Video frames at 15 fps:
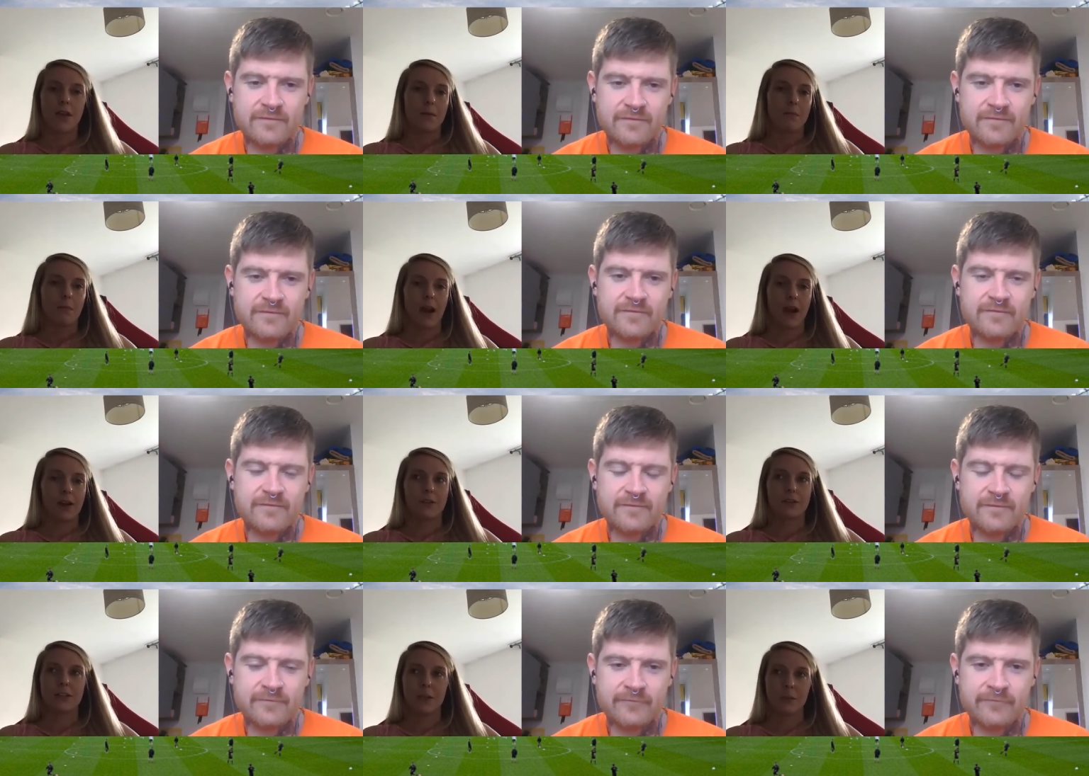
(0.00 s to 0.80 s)
Speaker 1: Martin
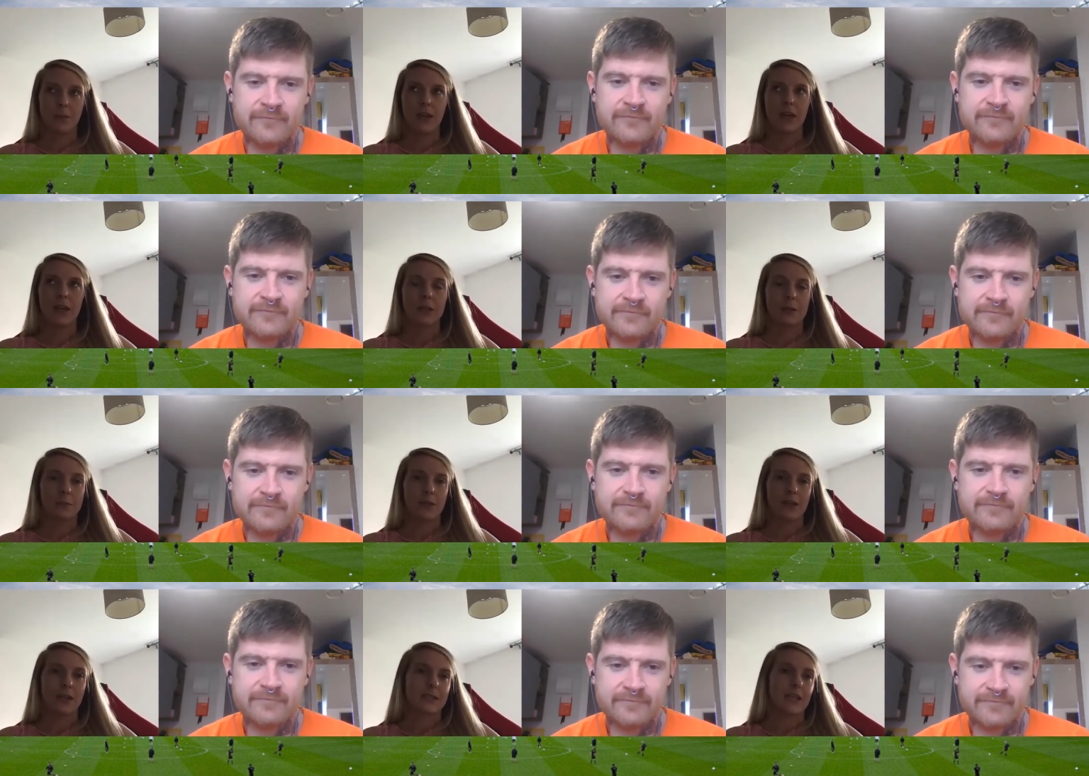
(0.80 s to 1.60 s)
will disappear and
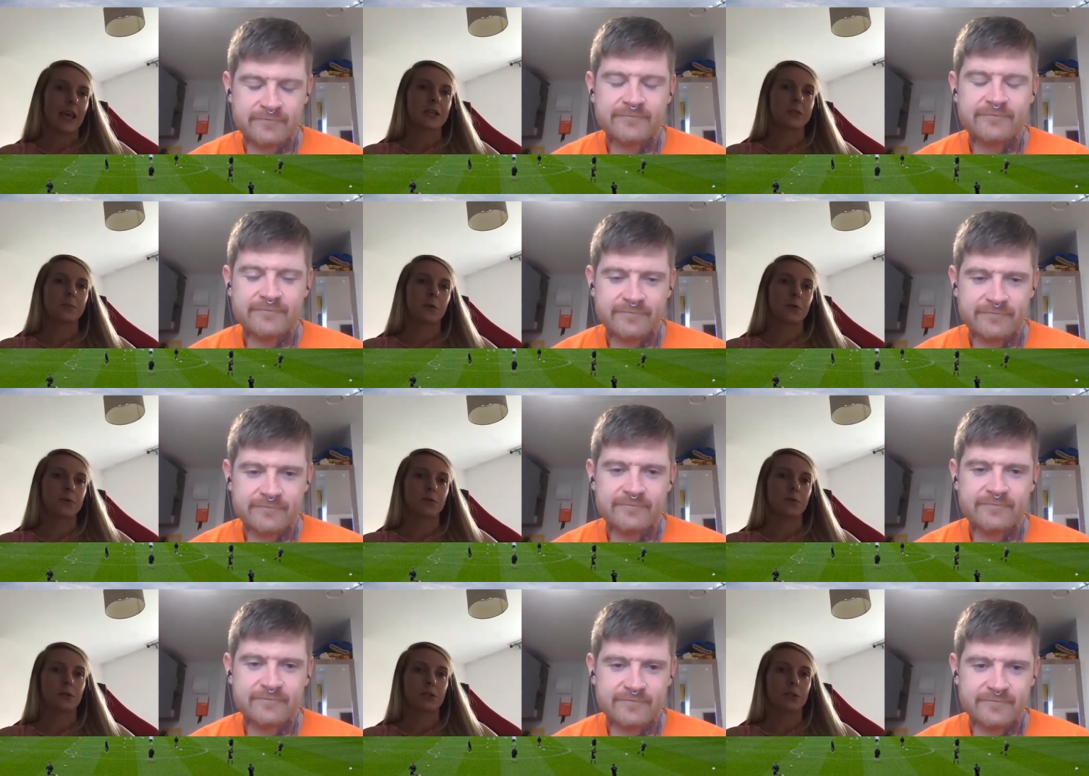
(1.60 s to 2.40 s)
play his
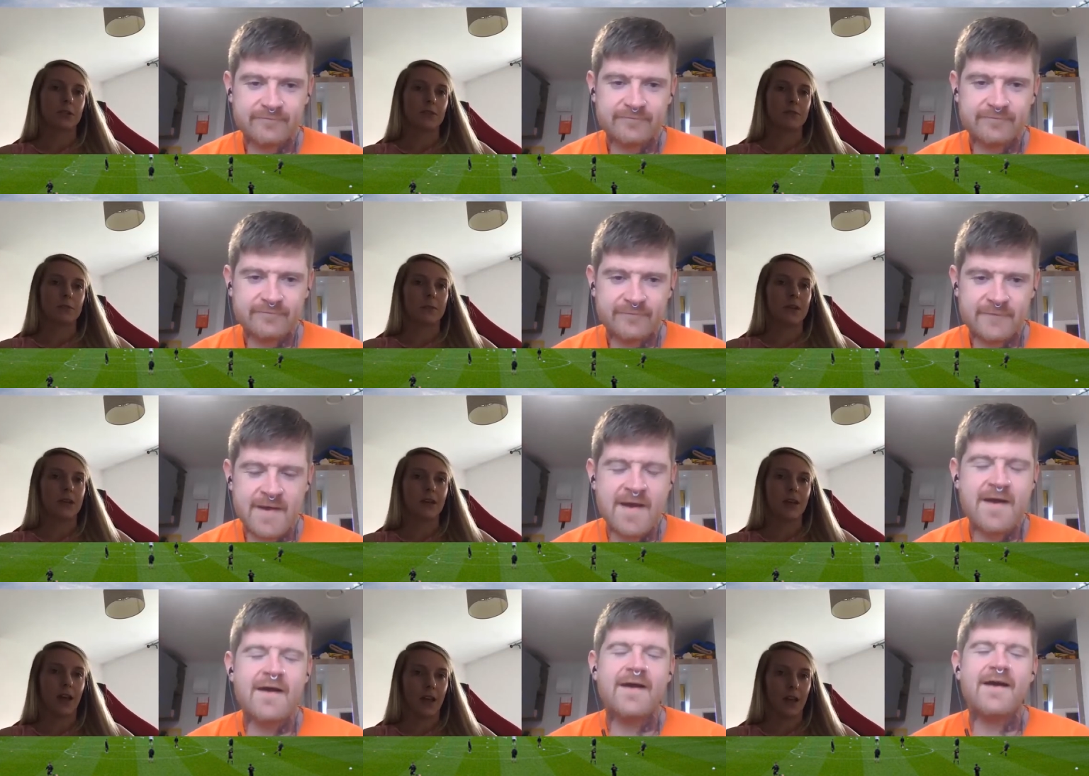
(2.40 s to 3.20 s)
Xbox, which gives me
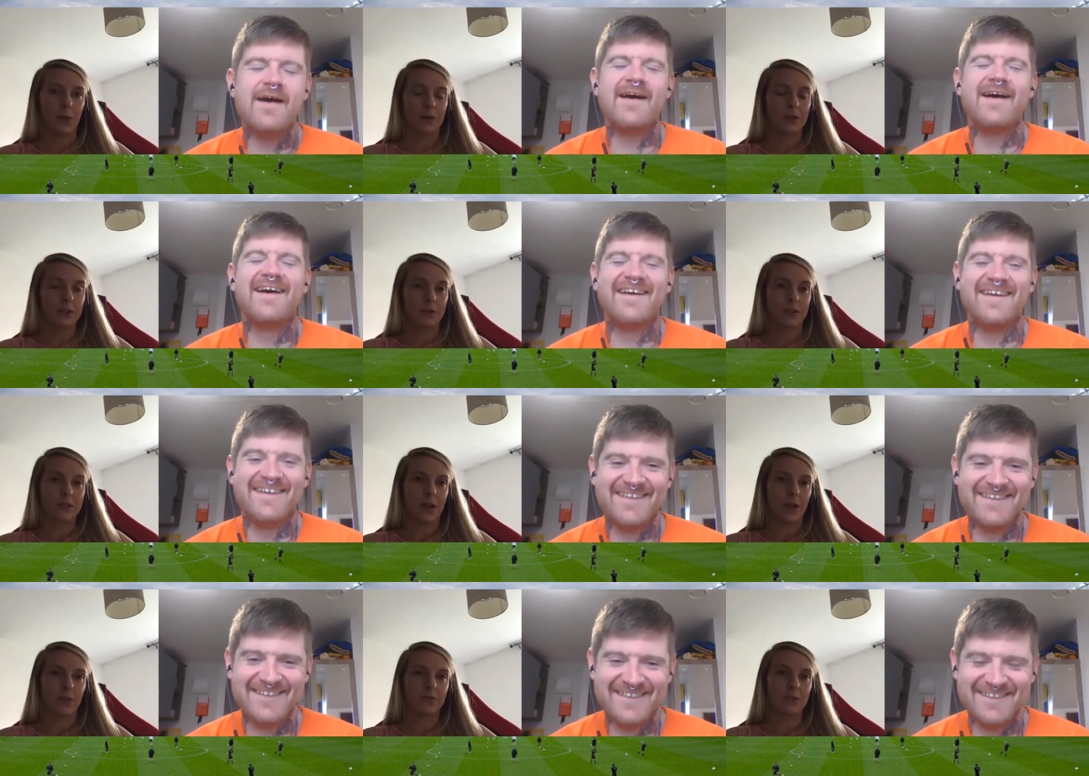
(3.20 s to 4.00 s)
an hour to
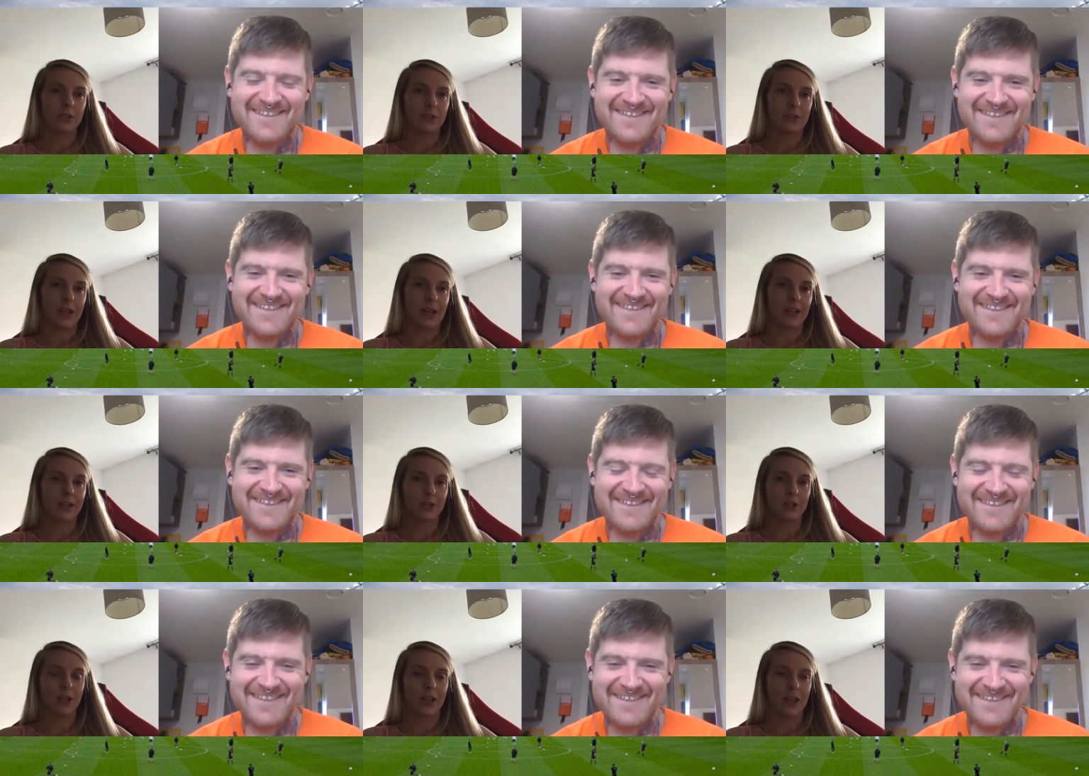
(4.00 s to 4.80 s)
myself to just kind of
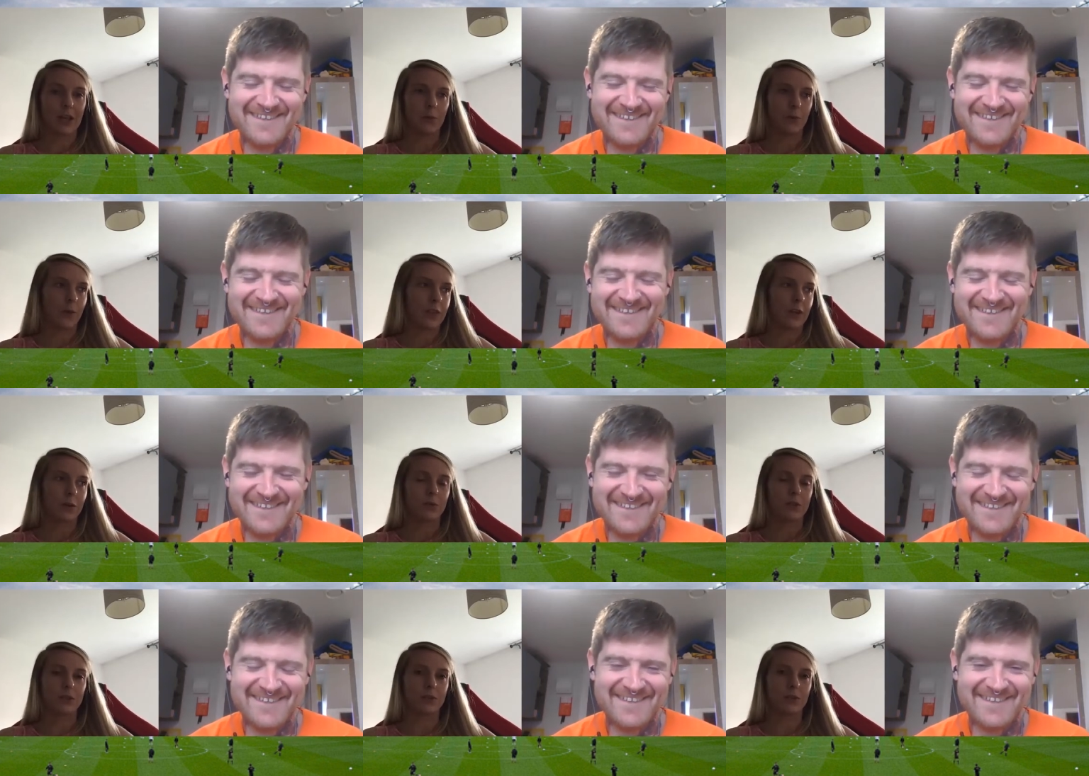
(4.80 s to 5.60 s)
chill out, whether it
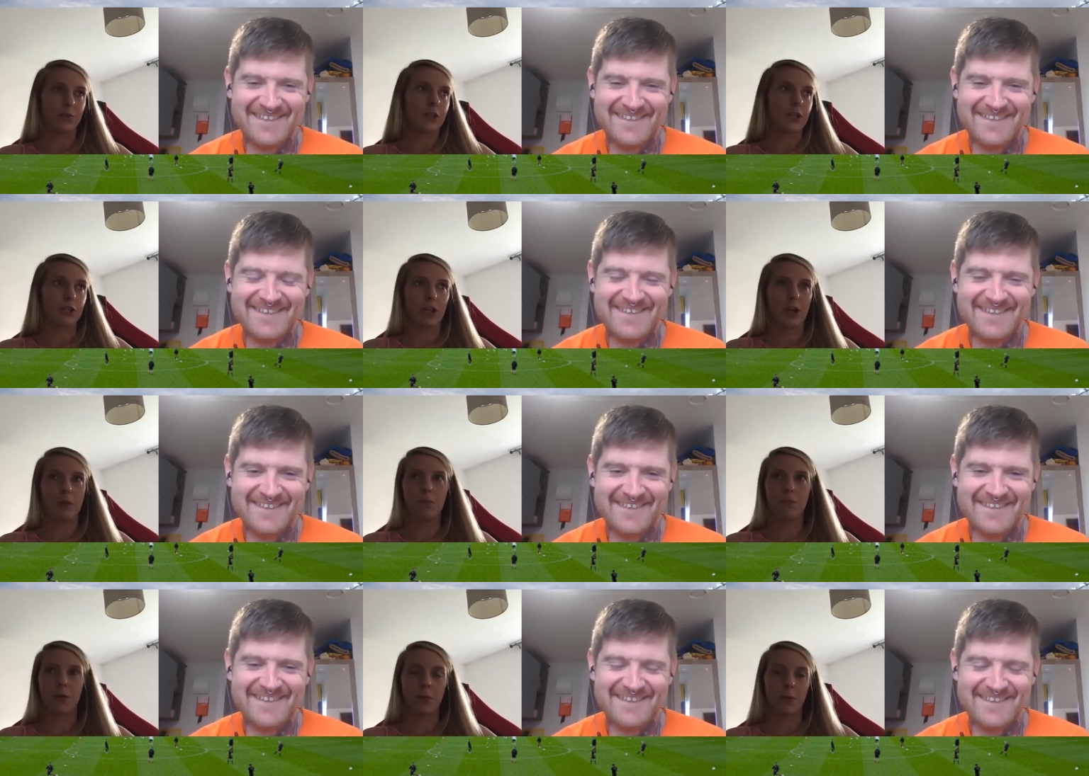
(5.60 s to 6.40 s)
was doing the
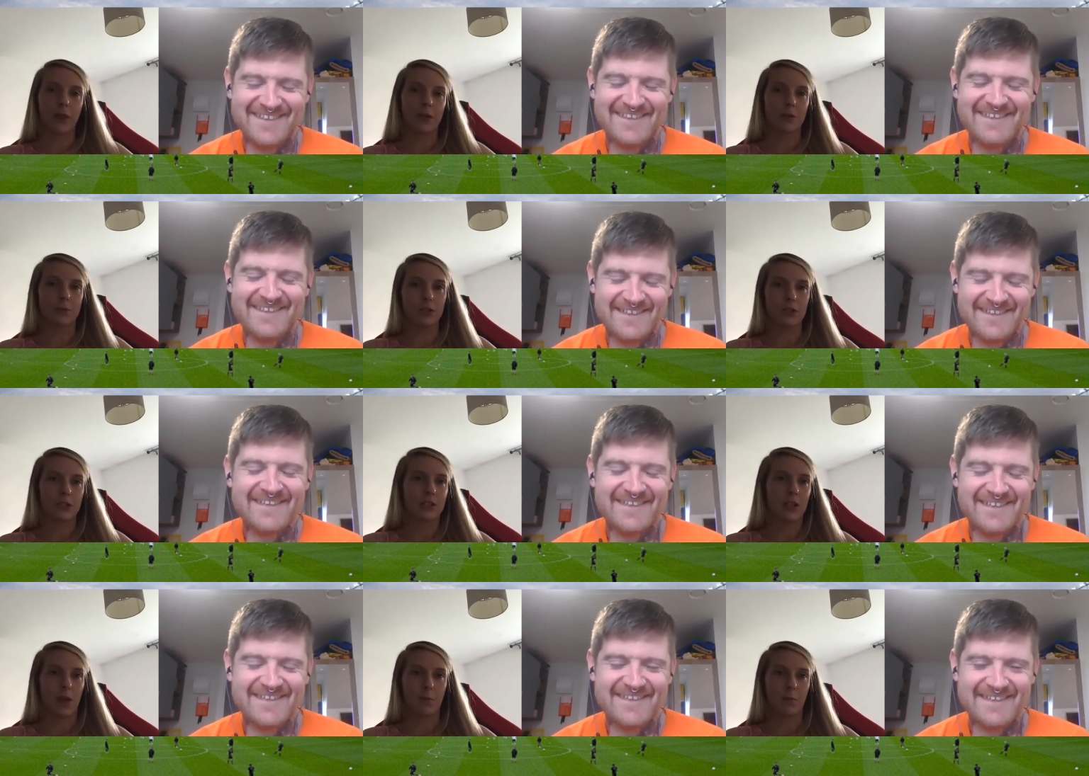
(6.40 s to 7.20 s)
gym or whether it was just
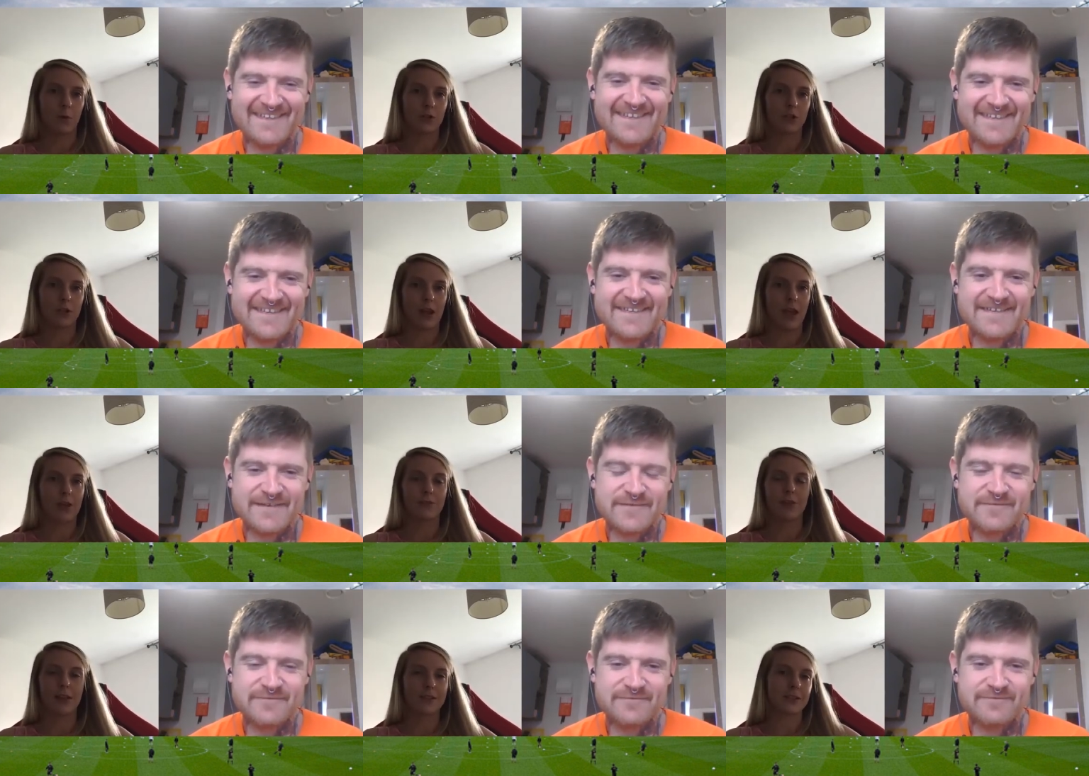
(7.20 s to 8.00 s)
sitting watching
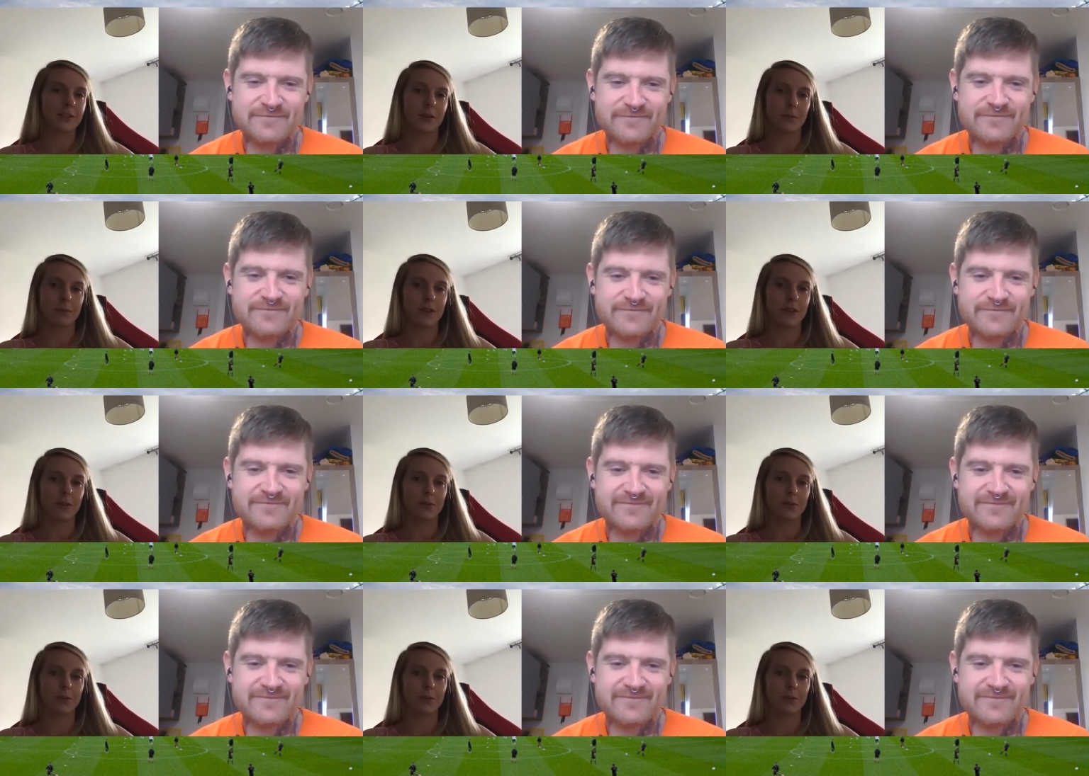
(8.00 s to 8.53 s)
Netflix or something. It